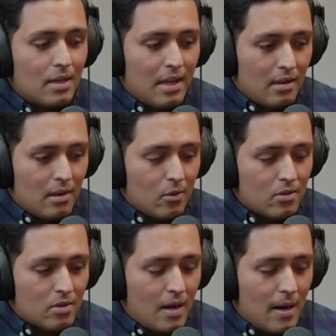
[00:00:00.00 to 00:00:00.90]
and
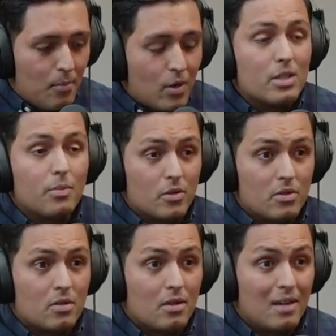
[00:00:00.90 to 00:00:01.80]
those
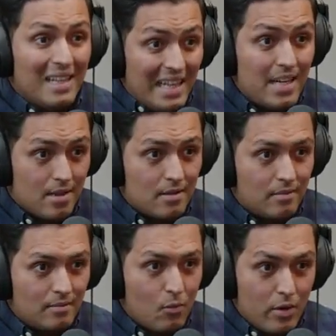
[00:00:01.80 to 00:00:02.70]
principles clear,
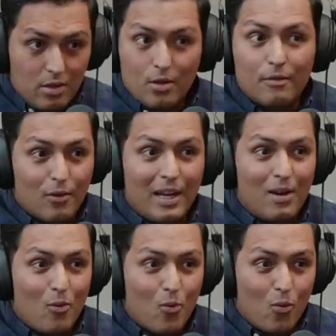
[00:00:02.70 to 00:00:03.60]
and we don't
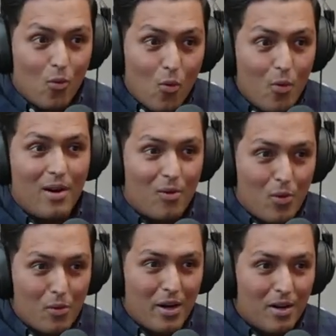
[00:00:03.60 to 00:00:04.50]
forget who we are,
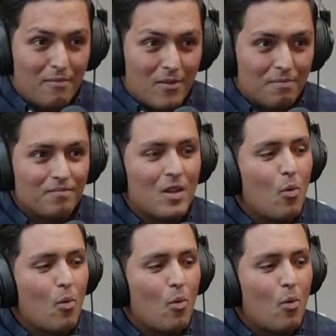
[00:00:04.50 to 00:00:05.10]
where we come from,